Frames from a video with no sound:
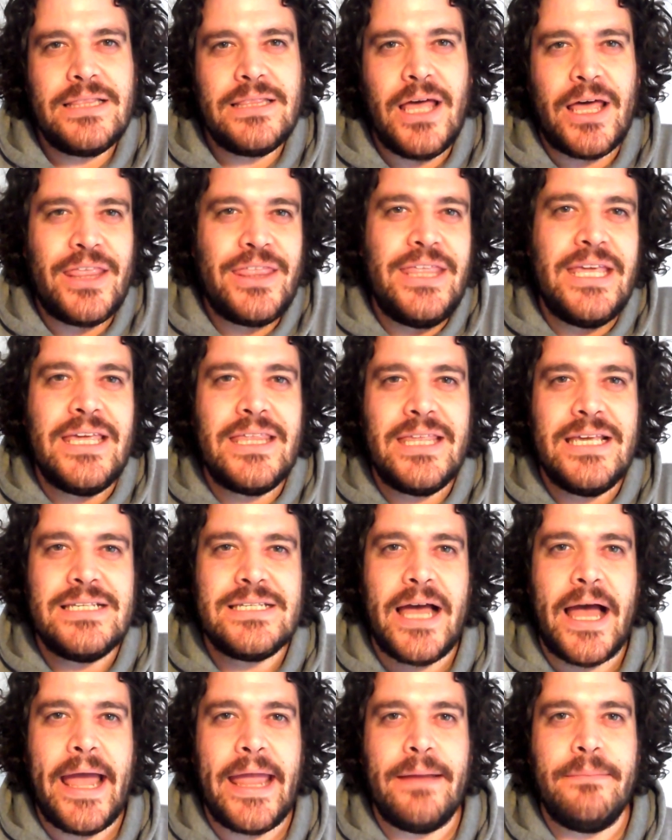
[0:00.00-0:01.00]
I think these
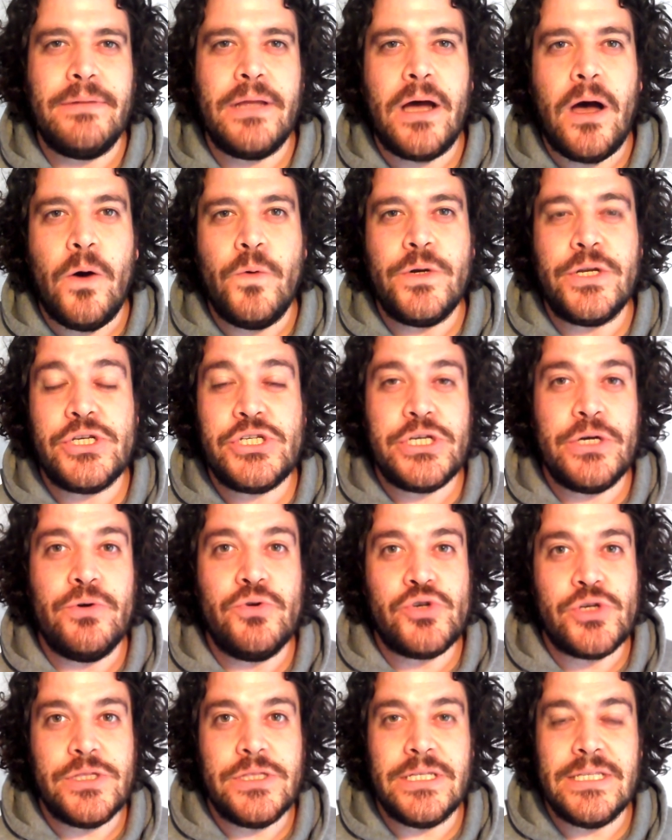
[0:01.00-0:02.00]
are aimed at older
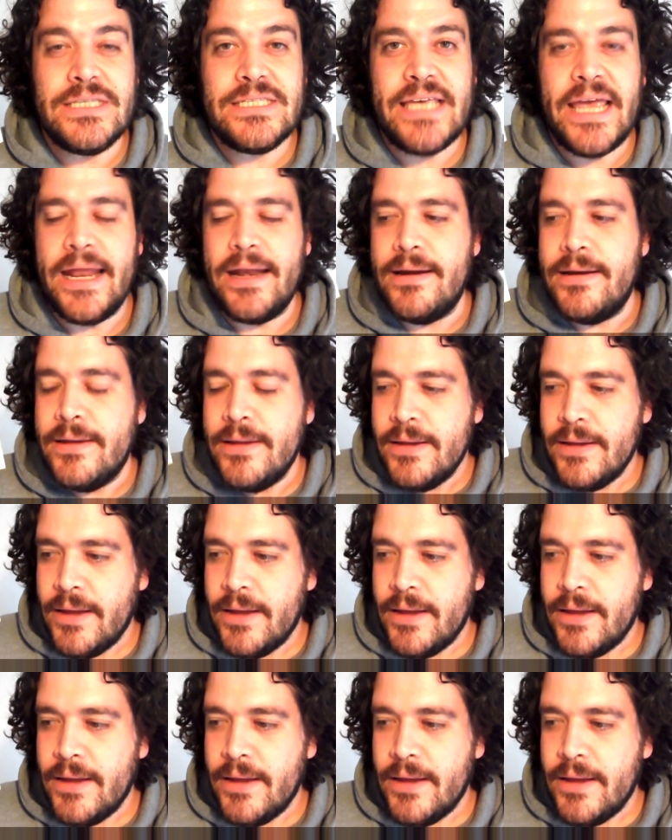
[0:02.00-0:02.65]
children than 10.